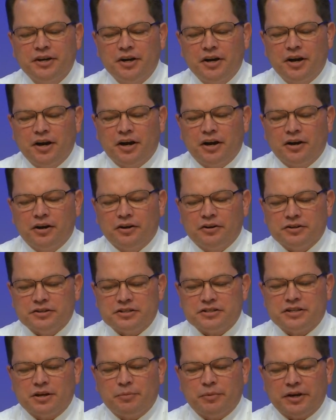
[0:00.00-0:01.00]
or is
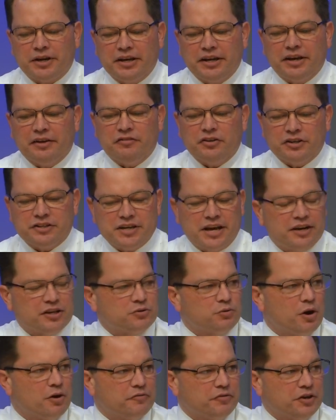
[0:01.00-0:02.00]
it someone that can give you 10 or
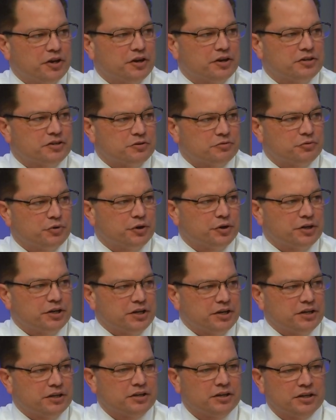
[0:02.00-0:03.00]
12 years and
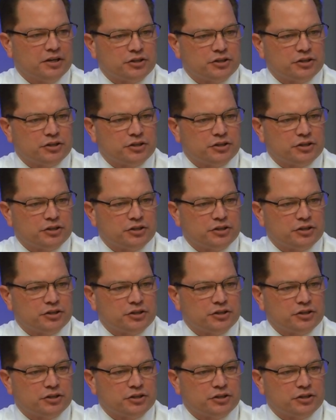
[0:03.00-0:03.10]
really